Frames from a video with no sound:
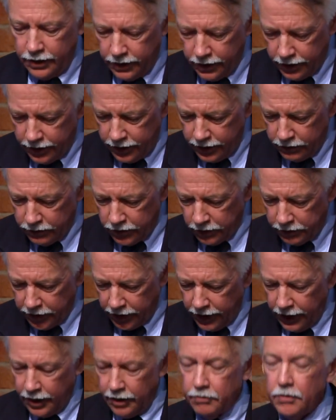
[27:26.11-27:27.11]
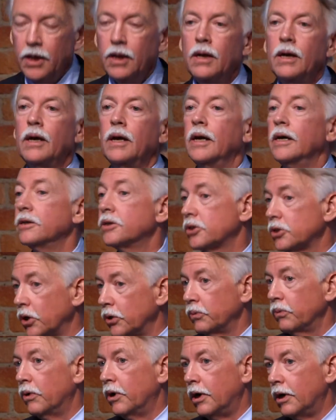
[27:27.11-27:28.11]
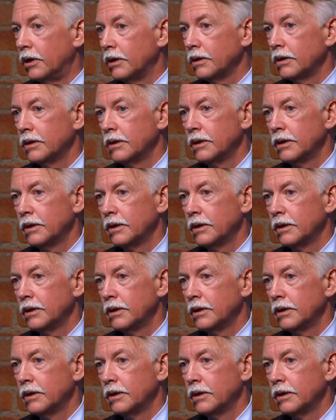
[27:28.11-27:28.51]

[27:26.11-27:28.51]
uh, in Birmingham, and Stonewall,